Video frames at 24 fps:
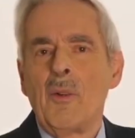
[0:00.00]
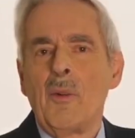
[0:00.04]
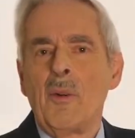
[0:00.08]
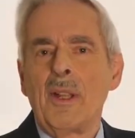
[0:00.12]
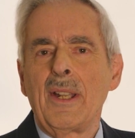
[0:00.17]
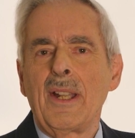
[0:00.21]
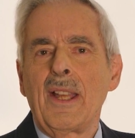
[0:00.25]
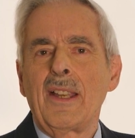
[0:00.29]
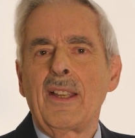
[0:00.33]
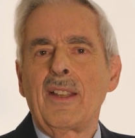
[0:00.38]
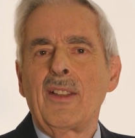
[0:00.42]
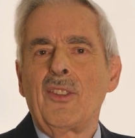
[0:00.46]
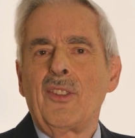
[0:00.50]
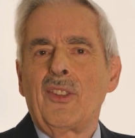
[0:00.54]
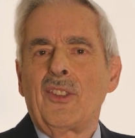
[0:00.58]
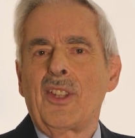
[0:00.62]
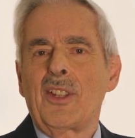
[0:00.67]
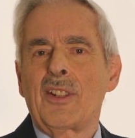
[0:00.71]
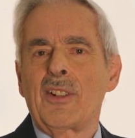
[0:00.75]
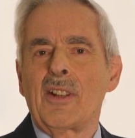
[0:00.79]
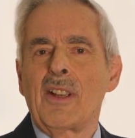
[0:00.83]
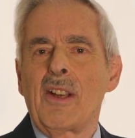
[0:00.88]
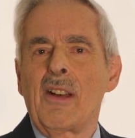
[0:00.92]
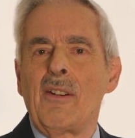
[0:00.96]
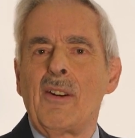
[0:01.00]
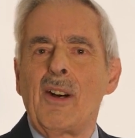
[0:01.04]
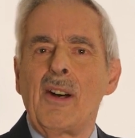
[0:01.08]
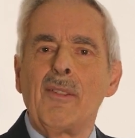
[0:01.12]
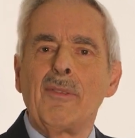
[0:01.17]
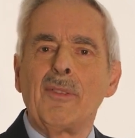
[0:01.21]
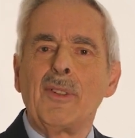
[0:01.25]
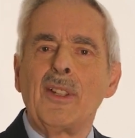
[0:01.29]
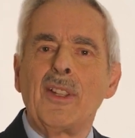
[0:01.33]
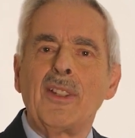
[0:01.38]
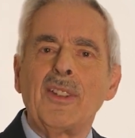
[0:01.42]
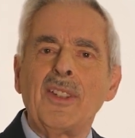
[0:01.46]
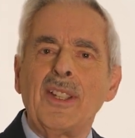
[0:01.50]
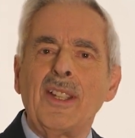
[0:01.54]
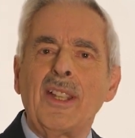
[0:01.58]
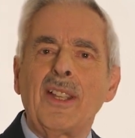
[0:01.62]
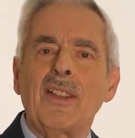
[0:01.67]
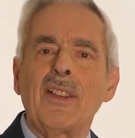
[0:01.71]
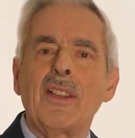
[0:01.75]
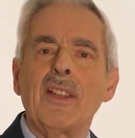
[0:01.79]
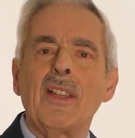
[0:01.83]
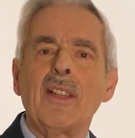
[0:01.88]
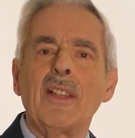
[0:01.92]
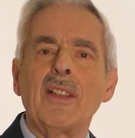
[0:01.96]
When I consider how often to
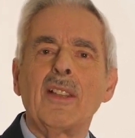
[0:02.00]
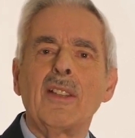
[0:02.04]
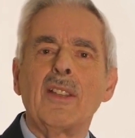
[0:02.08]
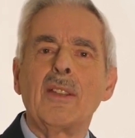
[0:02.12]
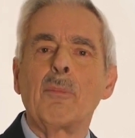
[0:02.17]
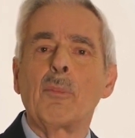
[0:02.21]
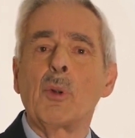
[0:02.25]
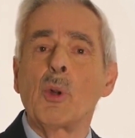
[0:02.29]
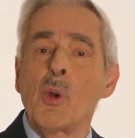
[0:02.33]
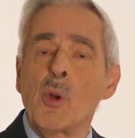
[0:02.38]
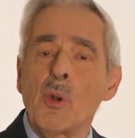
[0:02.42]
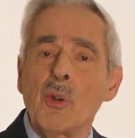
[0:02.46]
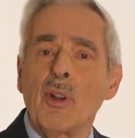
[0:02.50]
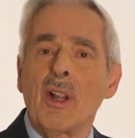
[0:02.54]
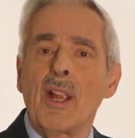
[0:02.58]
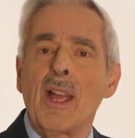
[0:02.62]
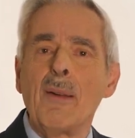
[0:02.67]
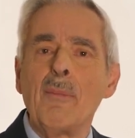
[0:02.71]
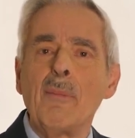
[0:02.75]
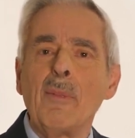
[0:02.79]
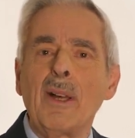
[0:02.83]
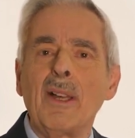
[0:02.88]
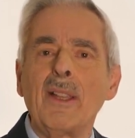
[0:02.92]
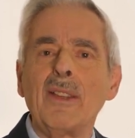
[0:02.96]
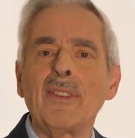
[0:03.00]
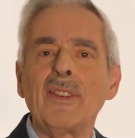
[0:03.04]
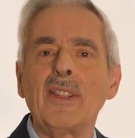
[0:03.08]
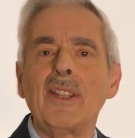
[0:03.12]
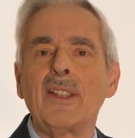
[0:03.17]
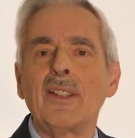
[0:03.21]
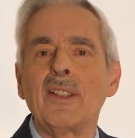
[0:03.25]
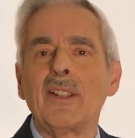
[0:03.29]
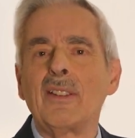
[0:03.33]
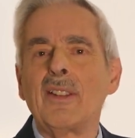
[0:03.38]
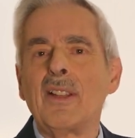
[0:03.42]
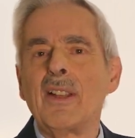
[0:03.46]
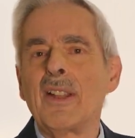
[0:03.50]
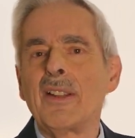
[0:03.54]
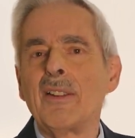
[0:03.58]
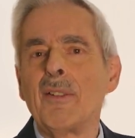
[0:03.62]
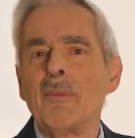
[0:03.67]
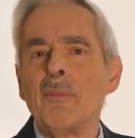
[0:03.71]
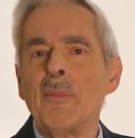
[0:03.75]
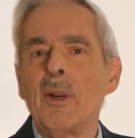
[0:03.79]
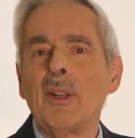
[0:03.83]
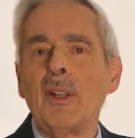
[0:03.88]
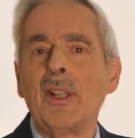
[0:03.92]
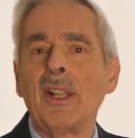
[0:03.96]
take the program, I think a lot
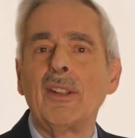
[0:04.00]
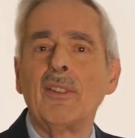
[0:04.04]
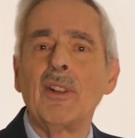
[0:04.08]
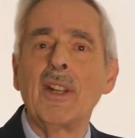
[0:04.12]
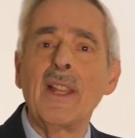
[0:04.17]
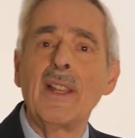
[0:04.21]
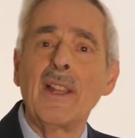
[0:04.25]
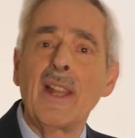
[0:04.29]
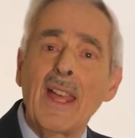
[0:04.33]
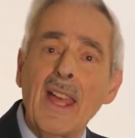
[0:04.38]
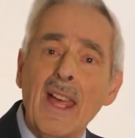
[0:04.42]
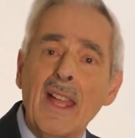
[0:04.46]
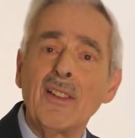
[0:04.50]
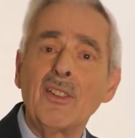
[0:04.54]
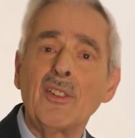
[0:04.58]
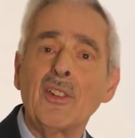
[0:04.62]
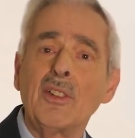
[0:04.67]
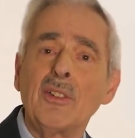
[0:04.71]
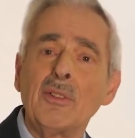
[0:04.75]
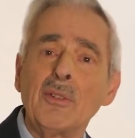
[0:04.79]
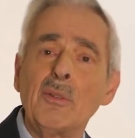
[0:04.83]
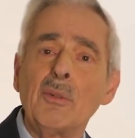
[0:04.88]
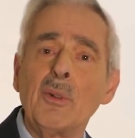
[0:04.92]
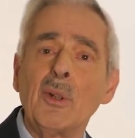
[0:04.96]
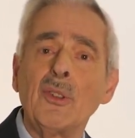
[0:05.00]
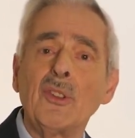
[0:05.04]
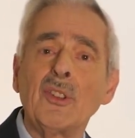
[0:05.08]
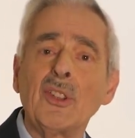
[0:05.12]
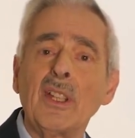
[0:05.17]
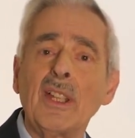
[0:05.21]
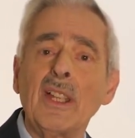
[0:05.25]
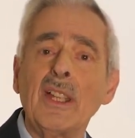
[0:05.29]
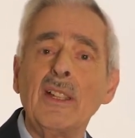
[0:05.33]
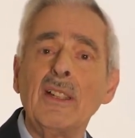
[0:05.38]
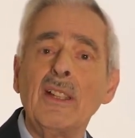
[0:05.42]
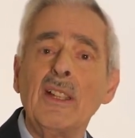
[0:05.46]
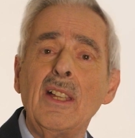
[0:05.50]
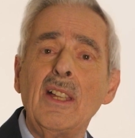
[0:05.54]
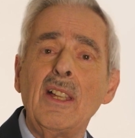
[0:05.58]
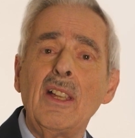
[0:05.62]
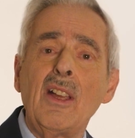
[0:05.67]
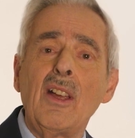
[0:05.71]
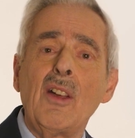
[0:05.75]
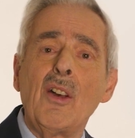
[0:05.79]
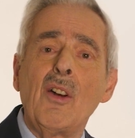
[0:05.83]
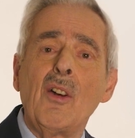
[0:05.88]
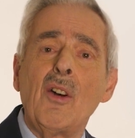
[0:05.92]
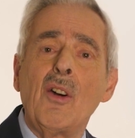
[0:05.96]
of my great aunt, who was a
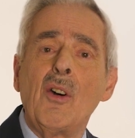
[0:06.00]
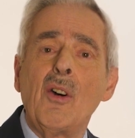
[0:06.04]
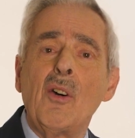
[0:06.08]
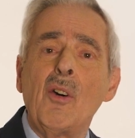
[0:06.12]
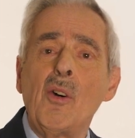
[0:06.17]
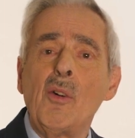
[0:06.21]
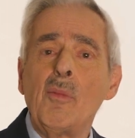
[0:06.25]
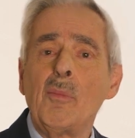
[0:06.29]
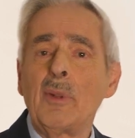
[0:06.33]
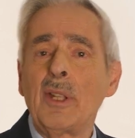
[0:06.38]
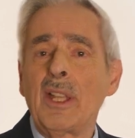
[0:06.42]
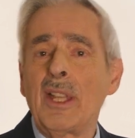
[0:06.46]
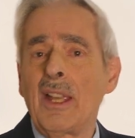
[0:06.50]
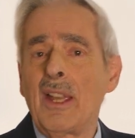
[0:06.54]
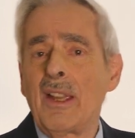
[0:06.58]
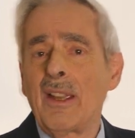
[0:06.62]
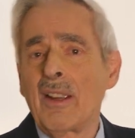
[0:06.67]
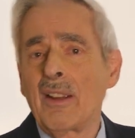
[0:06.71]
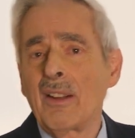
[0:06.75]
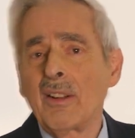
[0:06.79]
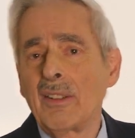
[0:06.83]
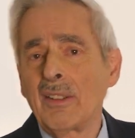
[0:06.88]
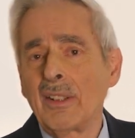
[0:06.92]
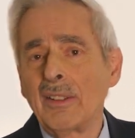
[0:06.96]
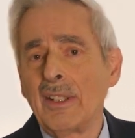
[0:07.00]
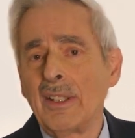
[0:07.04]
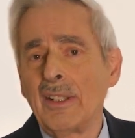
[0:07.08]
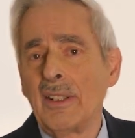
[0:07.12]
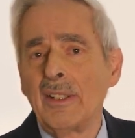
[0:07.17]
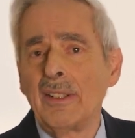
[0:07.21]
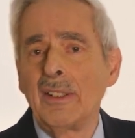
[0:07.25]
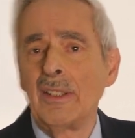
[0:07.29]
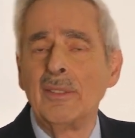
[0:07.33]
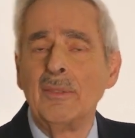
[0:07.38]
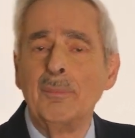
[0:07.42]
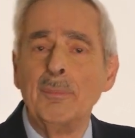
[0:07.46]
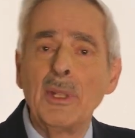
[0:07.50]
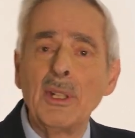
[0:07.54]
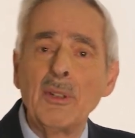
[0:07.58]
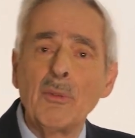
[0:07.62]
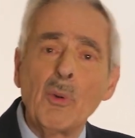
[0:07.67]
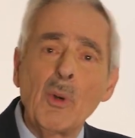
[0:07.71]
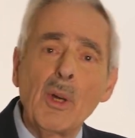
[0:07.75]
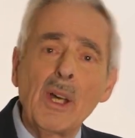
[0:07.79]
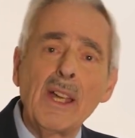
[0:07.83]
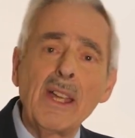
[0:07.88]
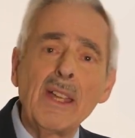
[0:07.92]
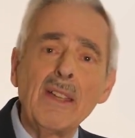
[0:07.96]
home care
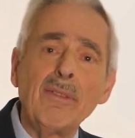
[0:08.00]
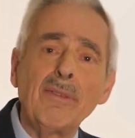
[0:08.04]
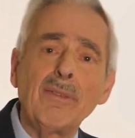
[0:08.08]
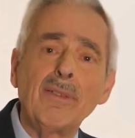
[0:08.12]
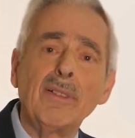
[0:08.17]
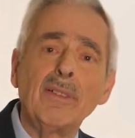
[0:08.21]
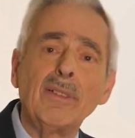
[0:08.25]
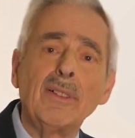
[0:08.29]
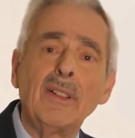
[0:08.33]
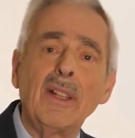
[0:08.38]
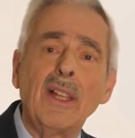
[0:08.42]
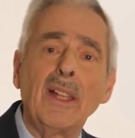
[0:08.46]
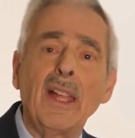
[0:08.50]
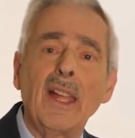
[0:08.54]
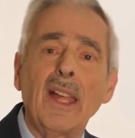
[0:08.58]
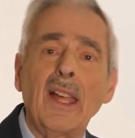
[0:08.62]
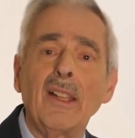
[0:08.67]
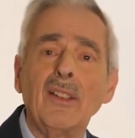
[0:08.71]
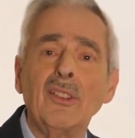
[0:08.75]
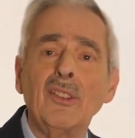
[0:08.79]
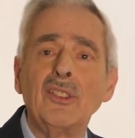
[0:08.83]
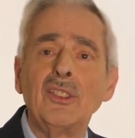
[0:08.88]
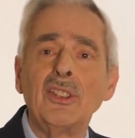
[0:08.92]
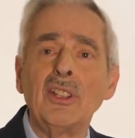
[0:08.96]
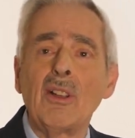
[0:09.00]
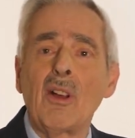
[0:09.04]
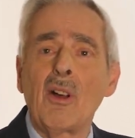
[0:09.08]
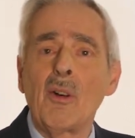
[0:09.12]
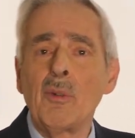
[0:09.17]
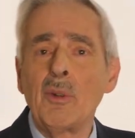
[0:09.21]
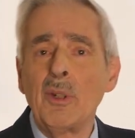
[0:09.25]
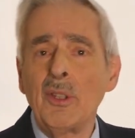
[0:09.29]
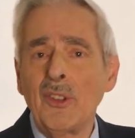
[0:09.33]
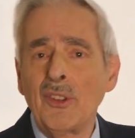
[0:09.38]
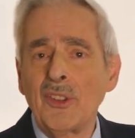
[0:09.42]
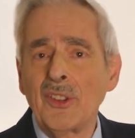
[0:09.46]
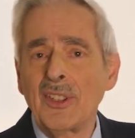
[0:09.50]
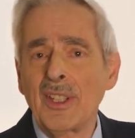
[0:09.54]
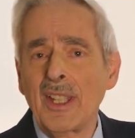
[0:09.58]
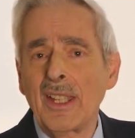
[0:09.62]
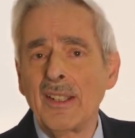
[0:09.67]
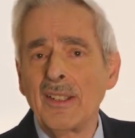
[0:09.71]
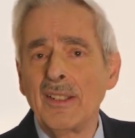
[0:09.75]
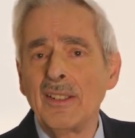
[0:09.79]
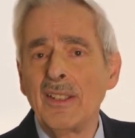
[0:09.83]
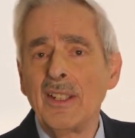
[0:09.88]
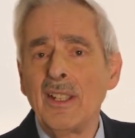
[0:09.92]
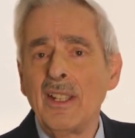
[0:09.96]
midwife, and she always
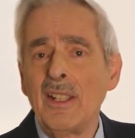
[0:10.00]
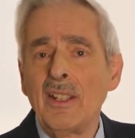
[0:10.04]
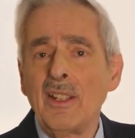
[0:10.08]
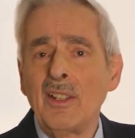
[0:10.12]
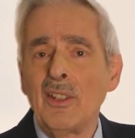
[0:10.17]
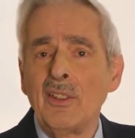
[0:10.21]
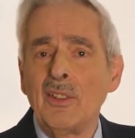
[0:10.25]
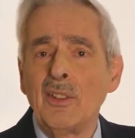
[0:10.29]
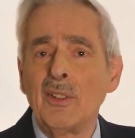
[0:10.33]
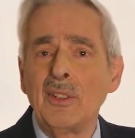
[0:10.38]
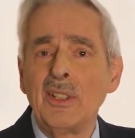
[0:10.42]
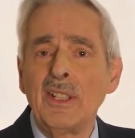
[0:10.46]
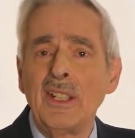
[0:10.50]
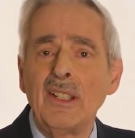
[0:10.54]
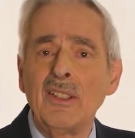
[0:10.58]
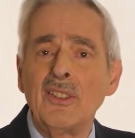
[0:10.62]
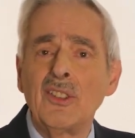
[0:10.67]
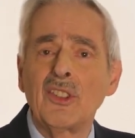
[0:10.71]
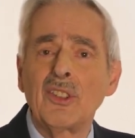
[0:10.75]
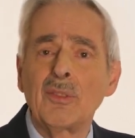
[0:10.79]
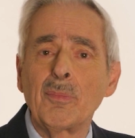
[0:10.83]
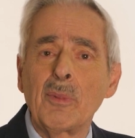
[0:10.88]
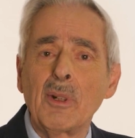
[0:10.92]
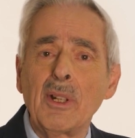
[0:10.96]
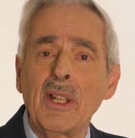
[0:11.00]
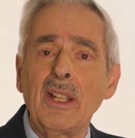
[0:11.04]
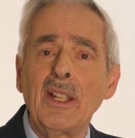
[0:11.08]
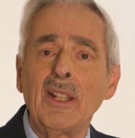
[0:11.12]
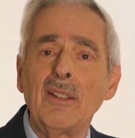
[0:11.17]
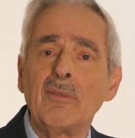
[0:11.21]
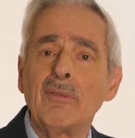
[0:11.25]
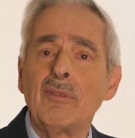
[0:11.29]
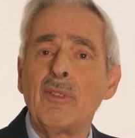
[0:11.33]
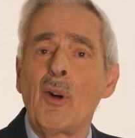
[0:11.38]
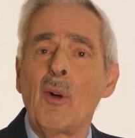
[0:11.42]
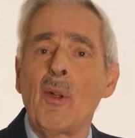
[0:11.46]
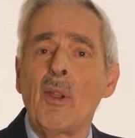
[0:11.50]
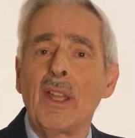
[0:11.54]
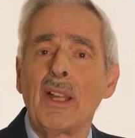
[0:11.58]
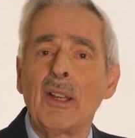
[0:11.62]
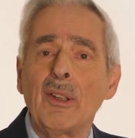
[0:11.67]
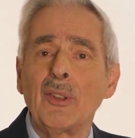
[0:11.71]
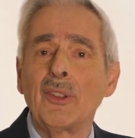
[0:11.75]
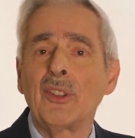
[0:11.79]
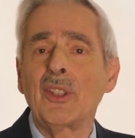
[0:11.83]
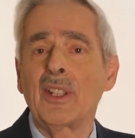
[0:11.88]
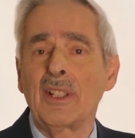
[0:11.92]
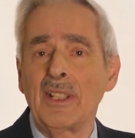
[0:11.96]
said, you need spring and fall
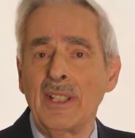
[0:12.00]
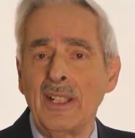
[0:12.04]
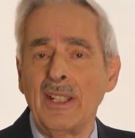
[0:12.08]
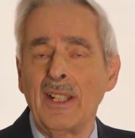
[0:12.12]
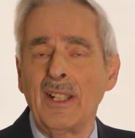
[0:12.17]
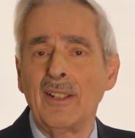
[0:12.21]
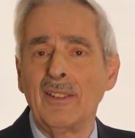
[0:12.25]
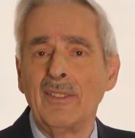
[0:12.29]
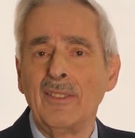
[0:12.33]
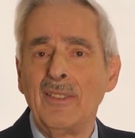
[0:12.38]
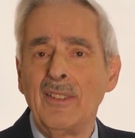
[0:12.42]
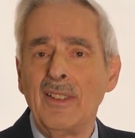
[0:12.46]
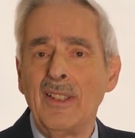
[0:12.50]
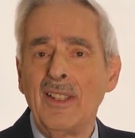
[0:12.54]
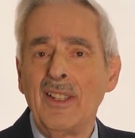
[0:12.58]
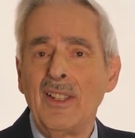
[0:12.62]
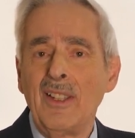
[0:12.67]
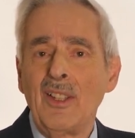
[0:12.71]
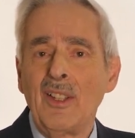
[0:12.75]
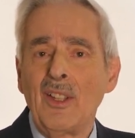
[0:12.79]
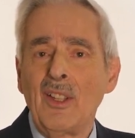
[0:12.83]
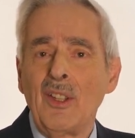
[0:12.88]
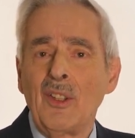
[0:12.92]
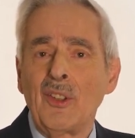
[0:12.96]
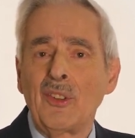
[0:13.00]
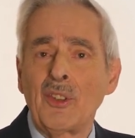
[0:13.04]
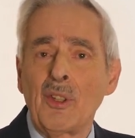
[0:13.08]
house cleaning.